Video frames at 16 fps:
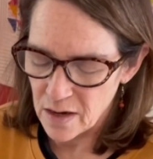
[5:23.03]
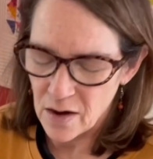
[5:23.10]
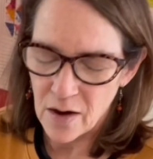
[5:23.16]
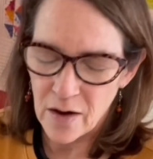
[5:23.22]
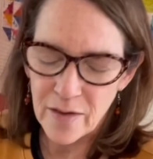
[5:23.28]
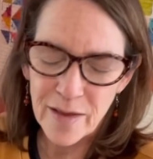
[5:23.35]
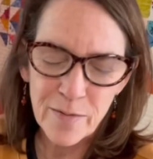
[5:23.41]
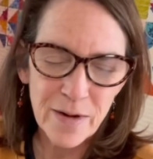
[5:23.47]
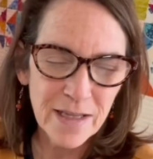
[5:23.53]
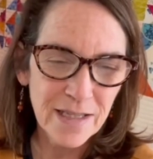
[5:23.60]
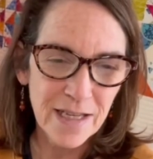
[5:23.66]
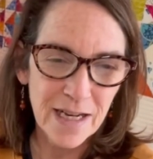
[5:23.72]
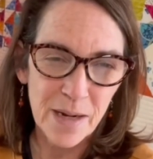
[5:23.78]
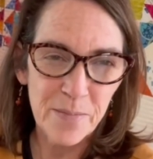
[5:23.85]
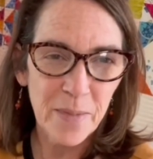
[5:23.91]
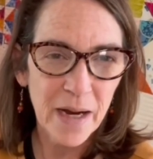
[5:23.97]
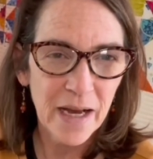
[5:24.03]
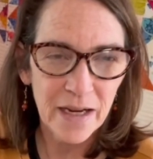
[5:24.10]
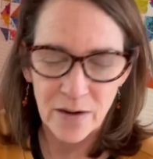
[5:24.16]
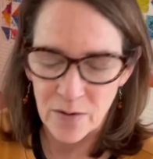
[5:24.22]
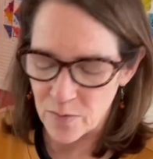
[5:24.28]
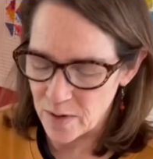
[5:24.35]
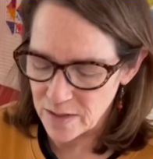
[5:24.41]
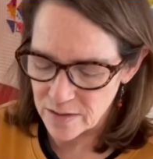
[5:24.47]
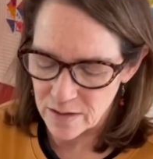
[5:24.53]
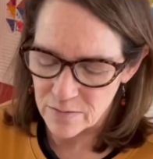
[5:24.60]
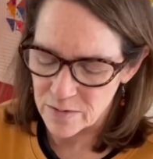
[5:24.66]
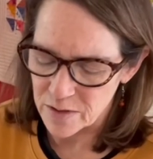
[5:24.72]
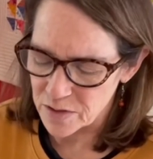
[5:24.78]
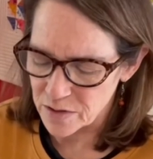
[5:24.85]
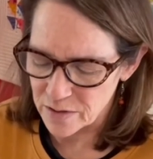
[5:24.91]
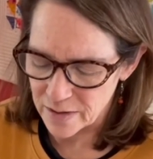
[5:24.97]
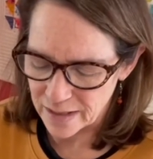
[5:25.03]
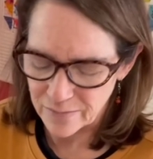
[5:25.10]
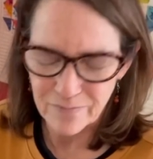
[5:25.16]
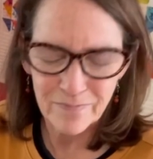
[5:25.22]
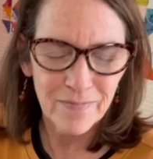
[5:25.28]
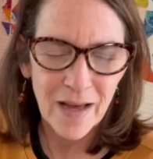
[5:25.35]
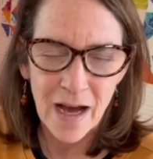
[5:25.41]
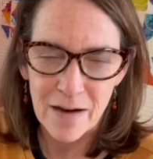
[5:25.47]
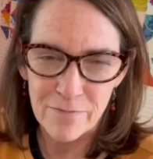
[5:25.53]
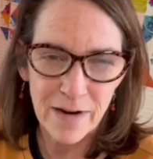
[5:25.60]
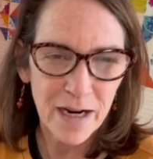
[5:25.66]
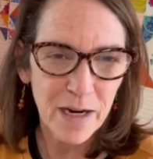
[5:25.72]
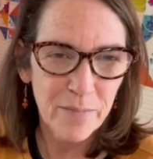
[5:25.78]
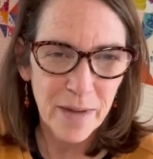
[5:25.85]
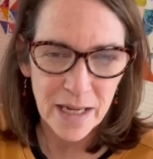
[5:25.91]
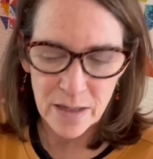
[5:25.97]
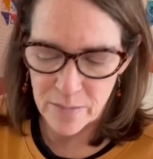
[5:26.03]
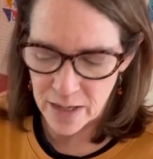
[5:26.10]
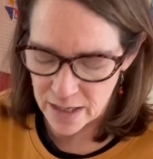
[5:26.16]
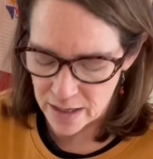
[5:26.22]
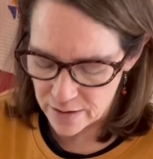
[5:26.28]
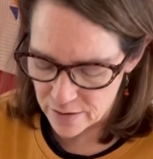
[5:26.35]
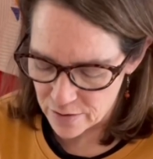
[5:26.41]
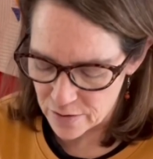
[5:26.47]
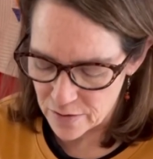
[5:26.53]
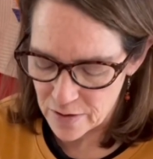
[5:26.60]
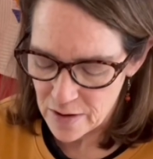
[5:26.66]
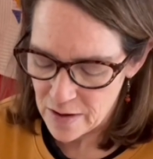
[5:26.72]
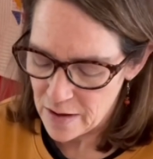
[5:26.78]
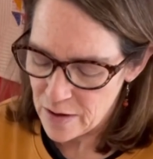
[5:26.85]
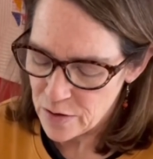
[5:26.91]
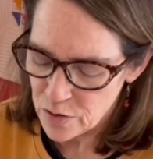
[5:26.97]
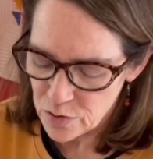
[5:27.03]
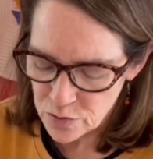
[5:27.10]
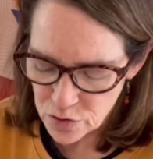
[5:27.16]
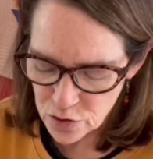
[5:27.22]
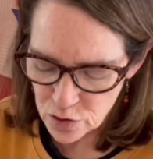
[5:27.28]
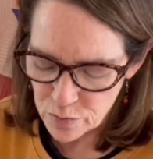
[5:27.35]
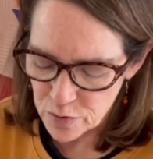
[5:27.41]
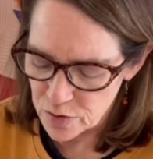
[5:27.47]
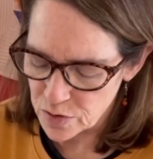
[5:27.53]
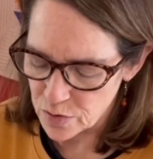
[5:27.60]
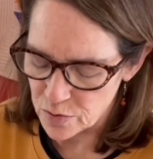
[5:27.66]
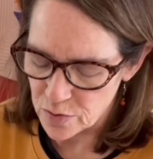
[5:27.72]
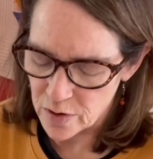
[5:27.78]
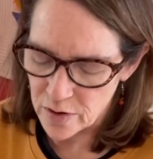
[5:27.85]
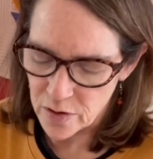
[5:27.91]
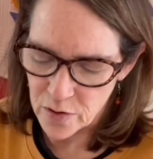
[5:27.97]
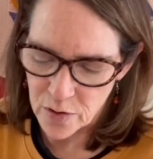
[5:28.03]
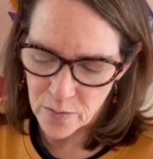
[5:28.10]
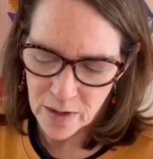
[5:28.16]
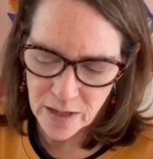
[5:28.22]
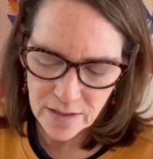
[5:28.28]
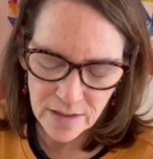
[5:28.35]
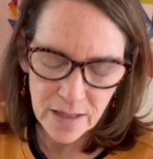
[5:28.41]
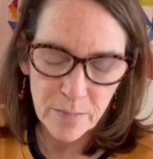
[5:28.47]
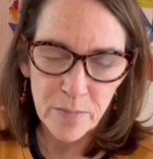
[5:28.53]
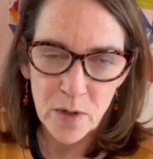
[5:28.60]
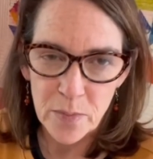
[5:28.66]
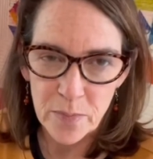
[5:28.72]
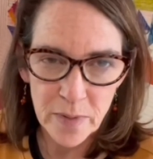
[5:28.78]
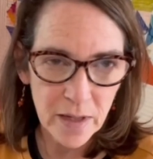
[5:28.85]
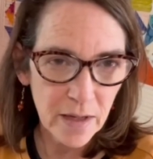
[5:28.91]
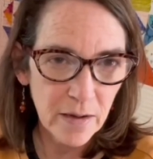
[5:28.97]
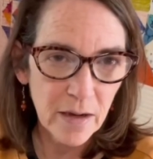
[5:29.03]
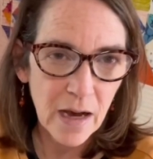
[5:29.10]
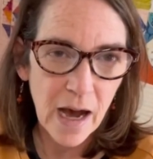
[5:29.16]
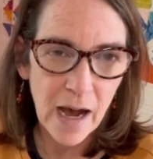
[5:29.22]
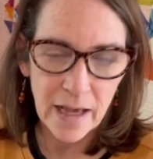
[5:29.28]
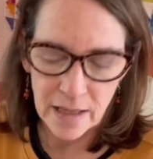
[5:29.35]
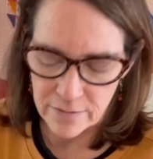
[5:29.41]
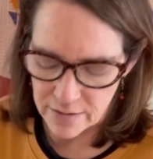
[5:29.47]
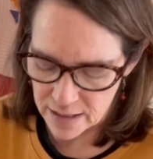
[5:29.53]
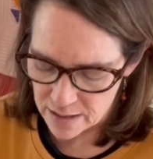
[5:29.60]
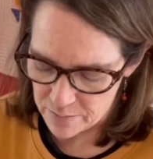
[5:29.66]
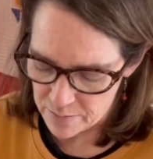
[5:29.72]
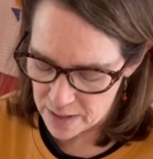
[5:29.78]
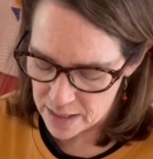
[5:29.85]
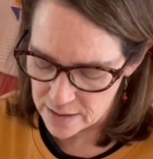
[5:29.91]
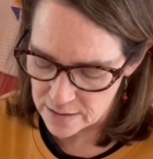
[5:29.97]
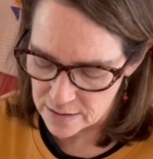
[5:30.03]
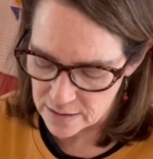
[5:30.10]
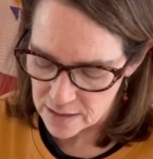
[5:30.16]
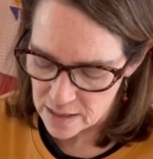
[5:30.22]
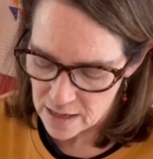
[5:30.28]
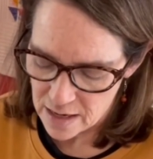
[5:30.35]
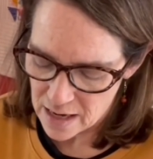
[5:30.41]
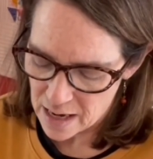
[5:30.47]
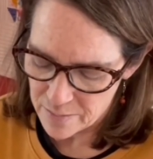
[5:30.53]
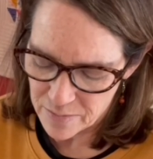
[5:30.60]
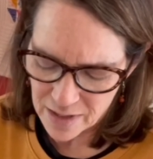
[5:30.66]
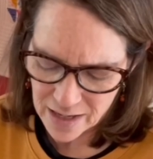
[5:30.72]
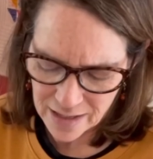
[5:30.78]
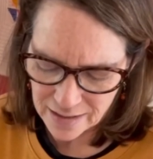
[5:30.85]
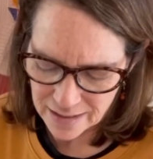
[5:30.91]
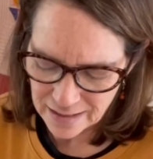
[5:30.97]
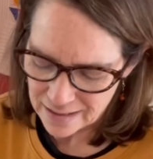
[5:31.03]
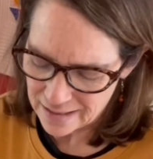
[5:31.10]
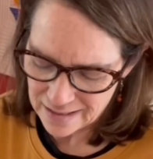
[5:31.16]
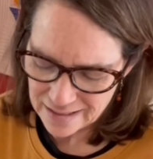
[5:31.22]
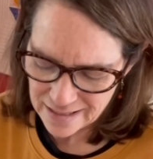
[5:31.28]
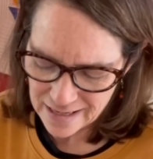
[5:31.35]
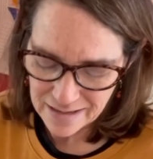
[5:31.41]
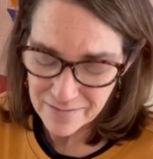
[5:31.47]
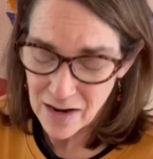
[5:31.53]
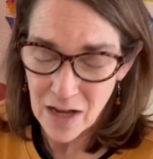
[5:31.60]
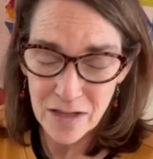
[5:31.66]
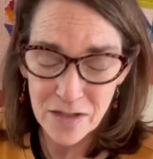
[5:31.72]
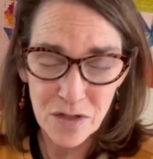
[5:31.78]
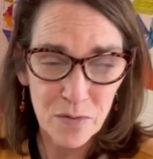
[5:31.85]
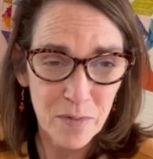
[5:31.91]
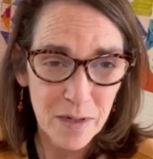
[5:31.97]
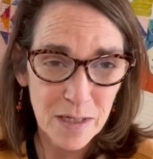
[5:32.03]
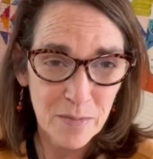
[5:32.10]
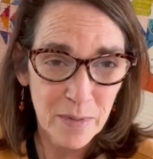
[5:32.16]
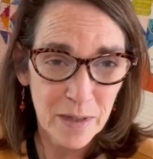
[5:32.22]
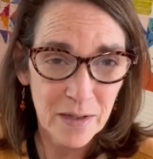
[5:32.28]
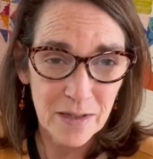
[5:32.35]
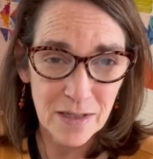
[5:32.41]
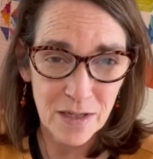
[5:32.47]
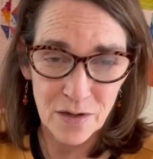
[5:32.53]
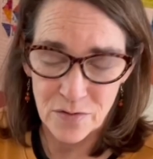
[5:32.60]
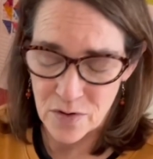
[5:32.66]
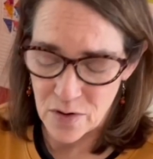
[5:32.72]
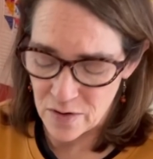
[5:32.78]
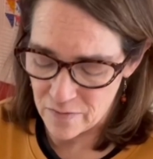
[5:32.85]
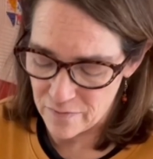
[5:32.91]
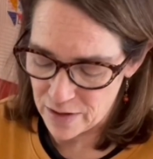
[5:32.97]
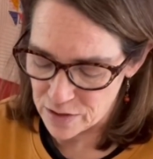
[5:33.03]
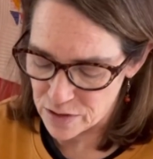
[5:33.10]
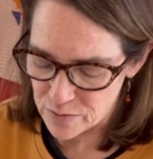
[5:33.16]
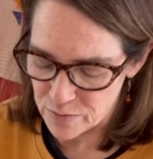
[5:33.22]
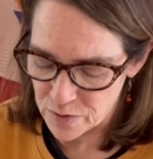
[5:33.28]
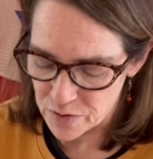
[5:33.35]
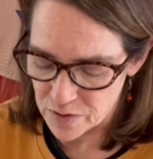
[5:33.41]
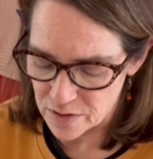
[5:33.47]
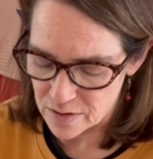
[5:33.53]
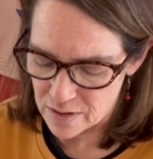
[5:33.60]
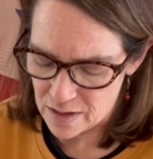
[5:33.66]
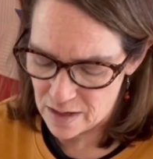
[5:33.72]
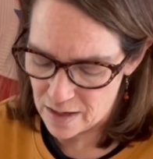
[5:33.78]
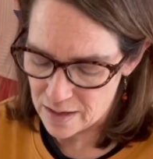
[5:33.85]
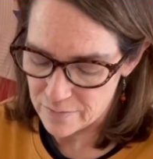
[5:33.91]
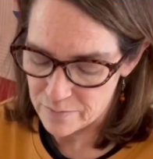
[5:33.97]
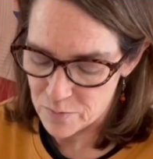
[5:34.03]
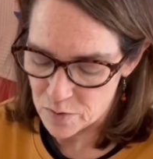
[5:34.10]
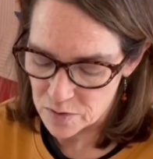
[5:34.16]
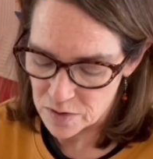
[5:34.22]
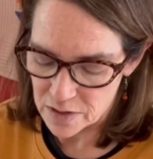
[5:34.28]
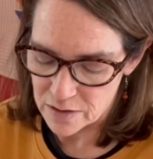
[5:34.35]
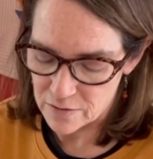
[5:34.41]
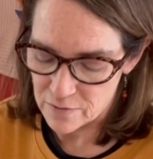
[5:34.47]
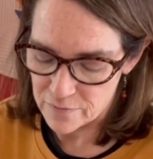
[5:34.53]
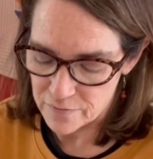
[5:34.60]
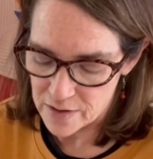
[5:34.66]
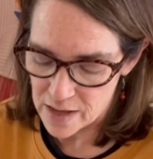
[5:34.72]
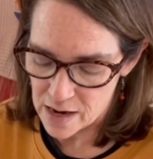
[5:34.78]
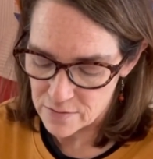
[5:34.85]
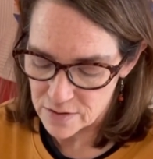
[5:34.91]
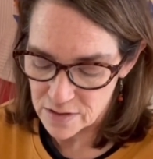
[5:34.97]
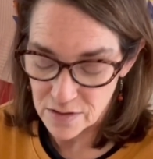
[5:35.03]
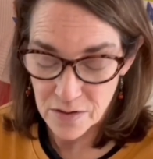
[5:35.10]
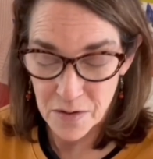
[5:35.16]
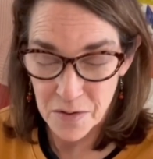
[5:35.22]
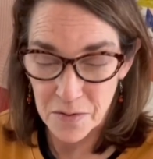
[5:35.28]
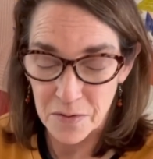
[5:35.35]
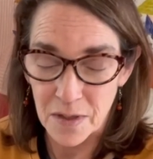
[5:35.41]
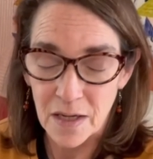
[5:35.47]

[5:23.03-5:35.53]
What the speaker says: All the ones that I'm buying are ones that were like recommended by other YouTubers, or they're the ones that Burpee highly recommends. I'm not, like, again, not super experienced in growing vegetables. I mostly grow flowers, so